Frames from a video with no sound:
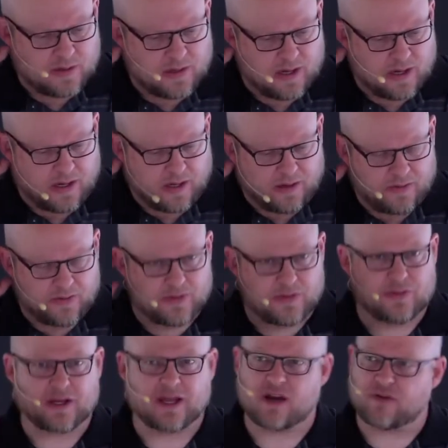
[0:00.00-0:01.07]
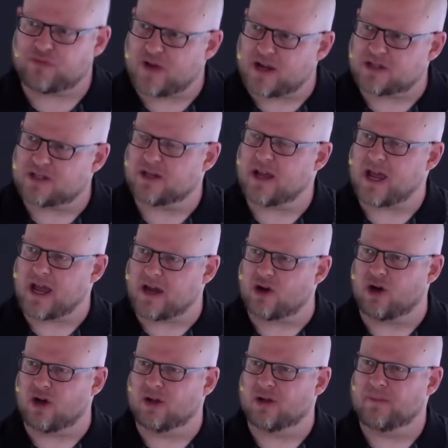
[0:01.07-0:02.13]
uh, that get affected at
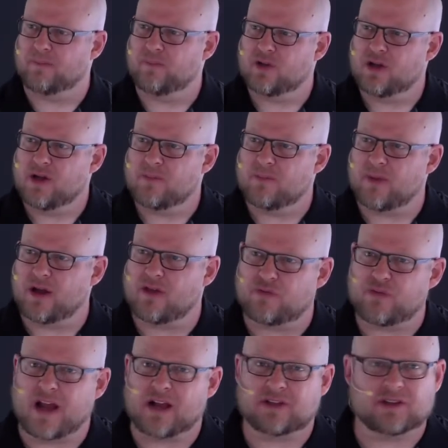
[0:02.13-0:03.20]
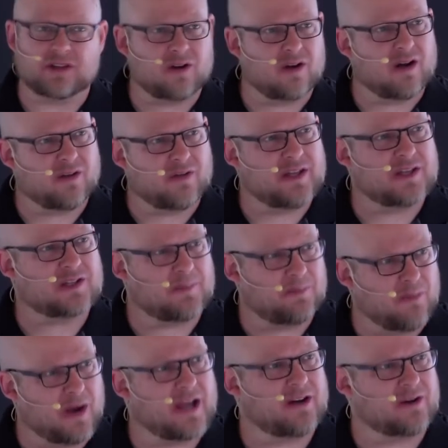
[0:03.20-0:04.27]
all by the fact that there are these
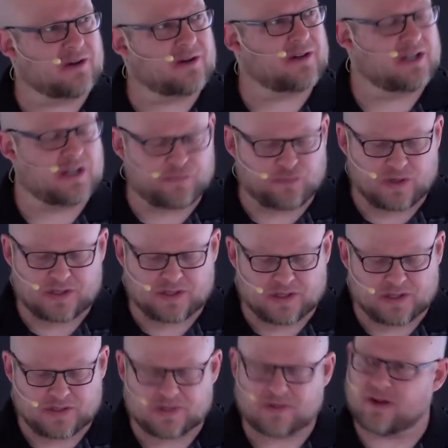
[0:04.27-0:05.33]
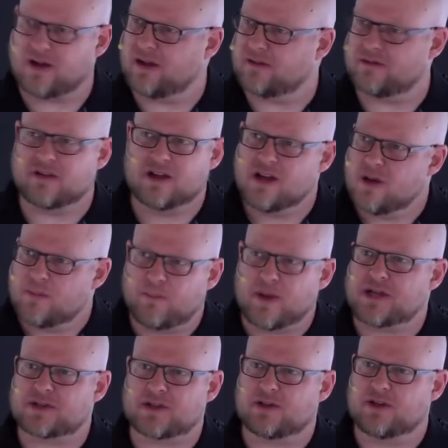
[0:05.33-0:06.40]
minor differences, uh,
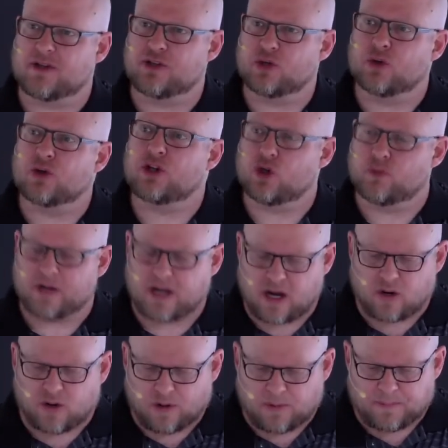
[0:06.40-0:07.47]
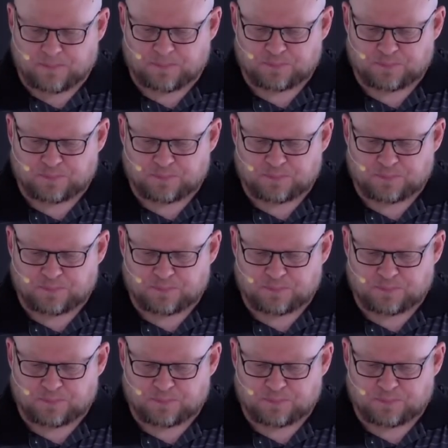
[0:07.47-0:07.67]
basically due to human error.